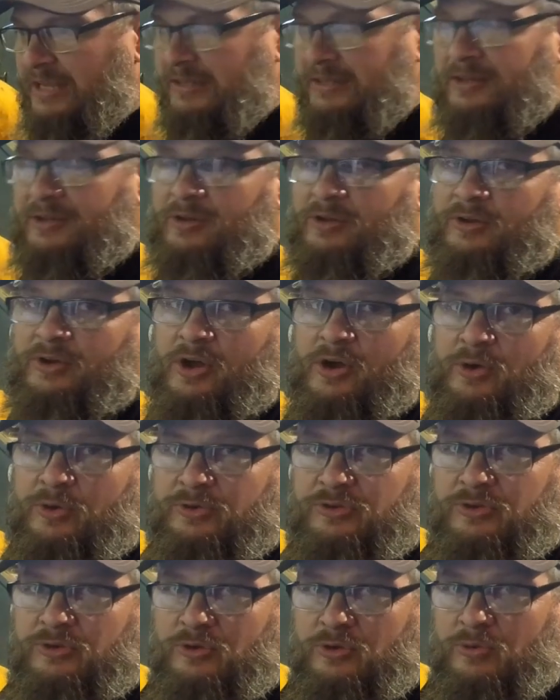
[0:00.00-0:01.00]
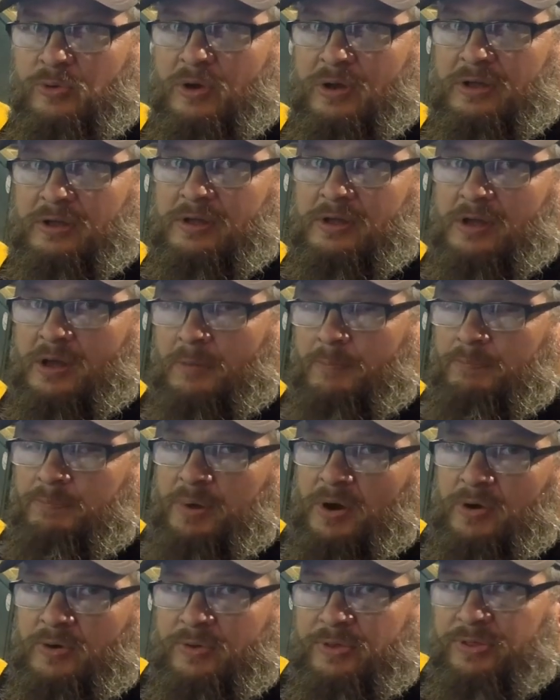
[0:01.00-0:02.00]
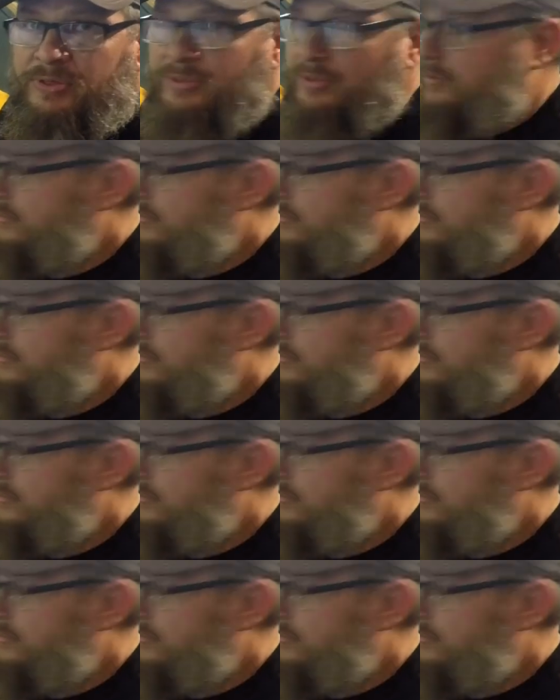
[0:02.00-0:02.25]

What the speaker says: and it will go to both